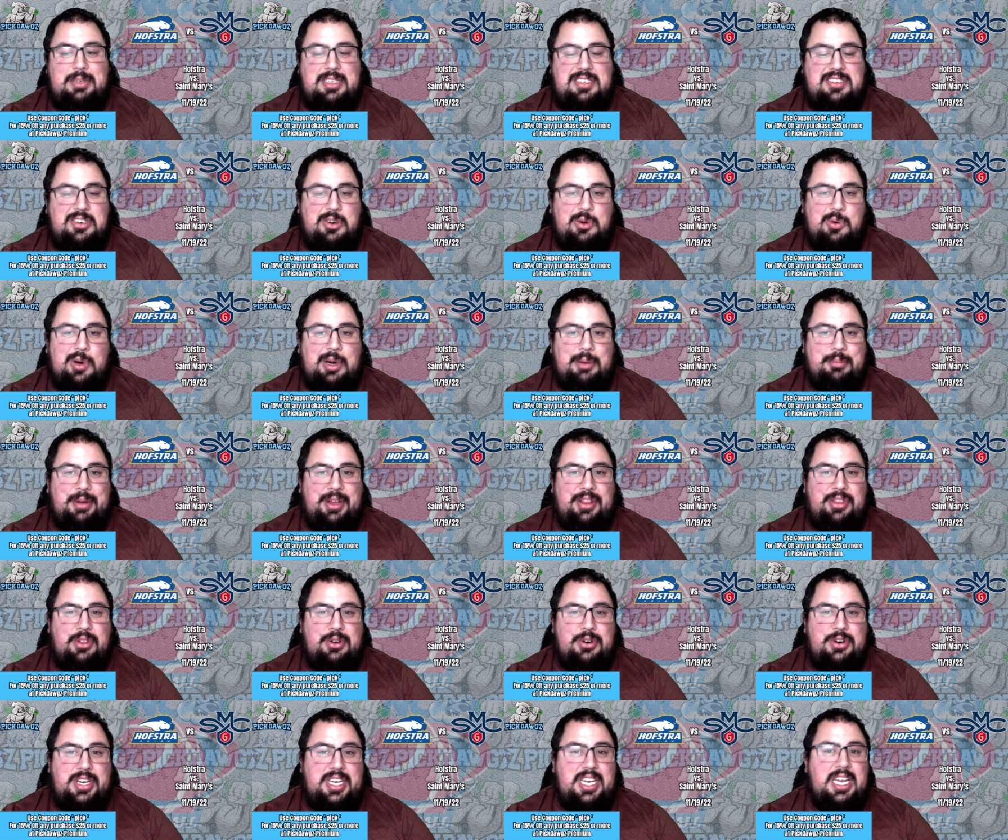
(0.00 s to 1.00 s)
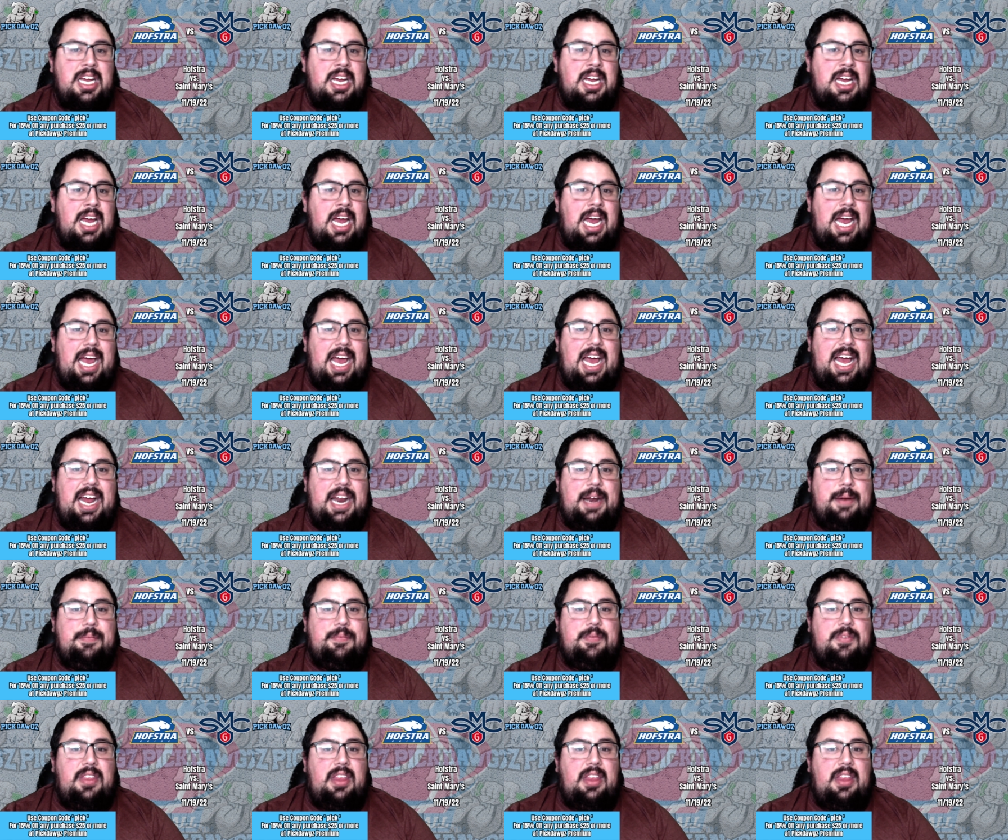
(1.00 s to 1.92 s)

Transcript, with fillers: They still won by 30, and